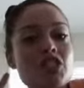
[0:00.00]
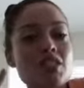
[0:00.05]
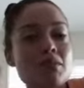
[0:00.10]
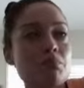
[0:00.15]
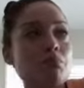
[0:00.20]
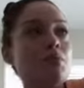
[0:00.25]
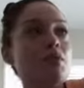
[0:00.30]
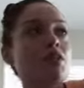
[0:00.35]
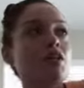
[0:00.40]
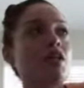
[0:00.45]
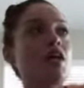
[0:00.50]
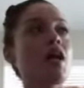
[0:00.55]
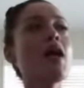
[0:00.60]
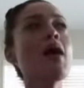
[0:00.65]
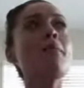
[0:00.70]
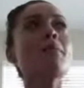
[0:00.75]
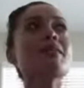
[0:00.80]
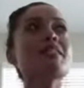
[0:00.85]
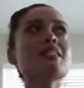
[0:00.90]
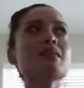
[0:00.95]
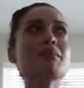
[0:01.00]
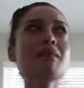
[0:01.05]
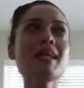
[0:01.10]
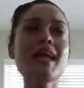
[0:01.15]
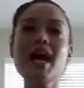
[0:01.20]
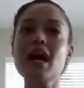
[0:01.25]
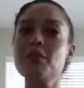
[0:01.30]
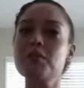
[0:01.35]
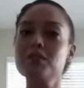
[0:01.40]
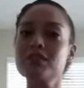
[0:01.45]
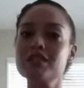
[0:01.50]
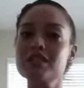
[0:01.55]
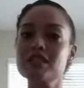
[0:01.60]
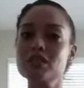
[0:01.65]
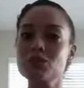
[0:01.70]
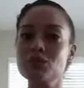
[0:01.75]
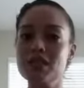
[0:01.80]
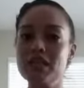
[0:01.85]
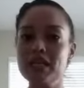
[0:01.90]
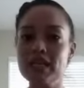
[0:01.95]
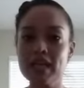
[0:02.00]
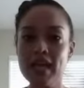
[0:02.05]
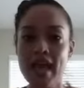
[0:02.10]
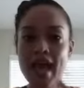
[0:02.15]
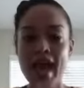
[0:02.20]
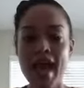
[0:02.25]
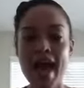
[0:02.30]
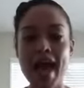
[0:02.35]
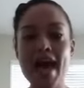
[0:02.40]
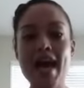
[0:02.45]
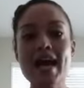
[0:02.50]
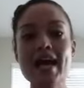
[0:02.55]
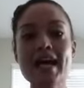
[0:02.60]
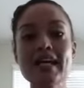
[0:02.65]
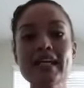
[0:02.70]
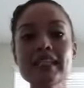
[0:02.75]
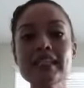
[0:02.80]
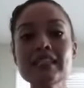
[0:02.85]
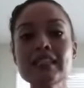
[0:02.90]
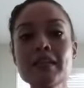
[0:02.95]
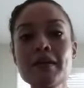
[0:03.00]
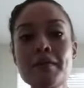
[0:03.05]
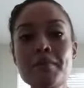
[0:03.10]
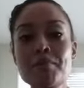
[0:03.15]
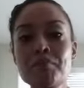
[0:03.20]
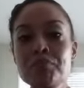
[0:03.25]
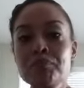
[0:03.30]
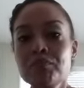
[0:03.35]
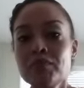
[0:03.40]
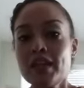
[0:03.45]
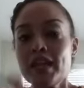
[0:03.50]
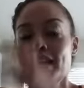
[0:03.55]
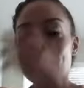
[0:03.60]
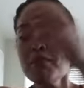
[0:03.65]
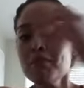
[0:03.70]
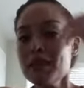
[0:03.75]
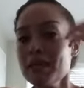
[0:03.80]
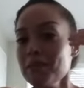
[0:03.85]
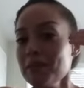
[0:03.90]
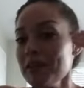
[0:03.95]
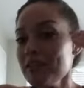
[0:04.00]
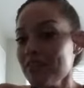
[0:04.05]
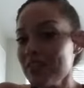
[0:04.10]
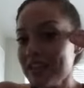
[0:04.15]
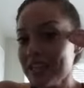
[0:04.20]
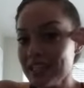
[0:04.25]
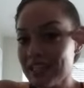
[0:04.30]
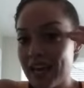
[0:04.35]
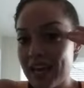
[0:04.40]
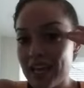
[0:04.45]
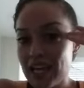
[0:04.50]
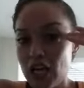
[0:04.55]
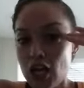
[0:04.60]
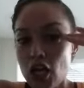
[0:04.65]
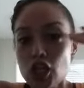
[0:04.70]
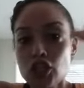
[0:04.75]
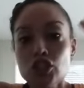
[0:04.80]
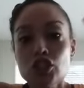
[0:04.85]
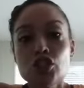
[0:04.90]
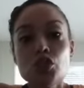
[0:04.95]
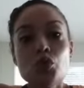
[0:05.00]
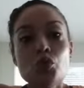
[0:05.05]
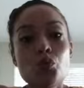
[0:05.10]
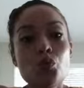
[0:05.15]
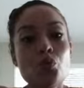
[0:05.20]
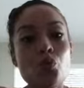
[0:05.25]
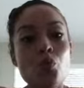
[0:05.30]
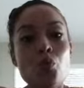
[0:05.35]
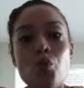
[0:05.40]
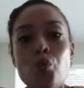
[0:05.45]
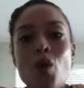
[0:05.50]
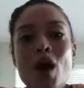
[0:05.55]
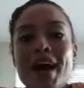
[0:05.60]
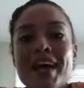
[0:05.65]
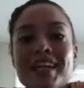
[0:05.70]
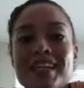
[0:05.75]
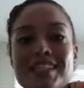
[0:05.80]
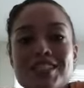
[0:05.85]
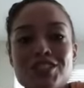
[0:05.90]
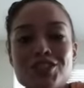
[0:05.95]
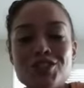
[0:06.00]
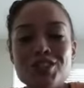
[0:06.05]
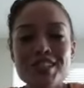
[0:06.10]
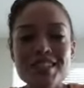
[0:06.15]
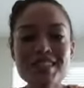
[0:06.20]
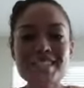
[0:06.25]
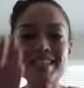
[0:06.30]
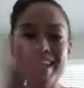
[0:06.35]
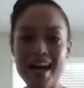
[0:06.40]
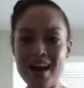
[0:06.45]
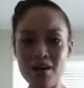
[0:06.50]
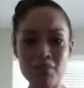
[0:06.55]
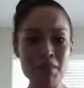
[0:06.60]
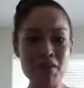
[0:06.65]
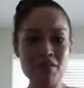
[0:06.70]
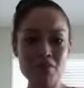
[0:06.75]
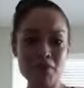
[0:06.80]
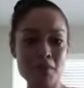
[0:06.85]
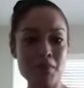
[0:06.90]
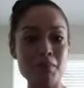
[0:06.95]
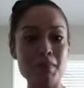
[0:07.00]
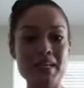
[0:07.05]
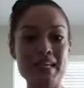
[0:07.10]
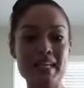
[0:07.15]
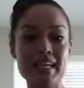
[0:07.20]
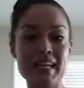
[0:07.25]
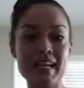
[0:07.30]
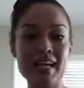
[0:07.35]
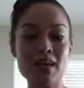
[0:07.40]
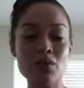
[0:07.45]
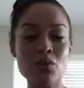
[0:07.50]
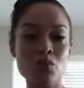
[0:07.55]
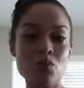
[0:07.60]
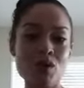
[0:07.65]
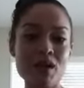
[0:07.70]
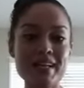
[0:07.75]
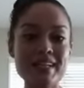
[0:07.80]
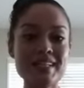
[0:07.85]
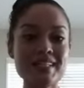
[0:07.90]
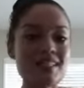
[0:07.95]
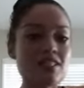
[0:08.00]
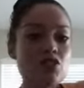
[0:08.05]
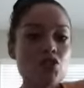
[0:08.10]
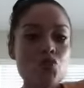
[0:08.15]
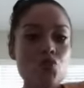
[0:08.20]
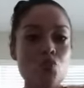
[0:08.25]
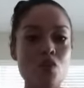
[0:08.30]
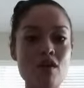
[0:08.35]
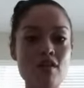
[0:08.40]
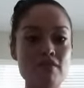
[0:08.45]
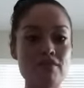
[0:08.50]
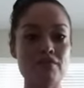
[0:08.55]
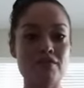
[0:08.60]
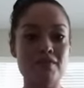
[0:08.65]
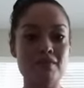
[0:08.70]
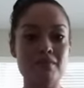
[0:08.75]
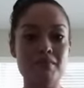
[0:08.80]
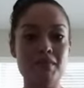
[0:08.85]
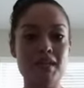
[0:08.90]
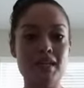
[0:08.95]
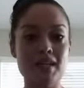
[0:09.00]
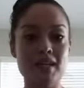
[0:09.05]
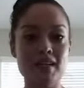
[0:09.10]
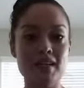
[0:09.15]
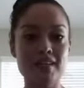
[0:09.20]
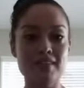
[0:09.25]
simpler. But something happened this week, and it made me think like, why didn't you just tell me from the beginning what it is you want from me?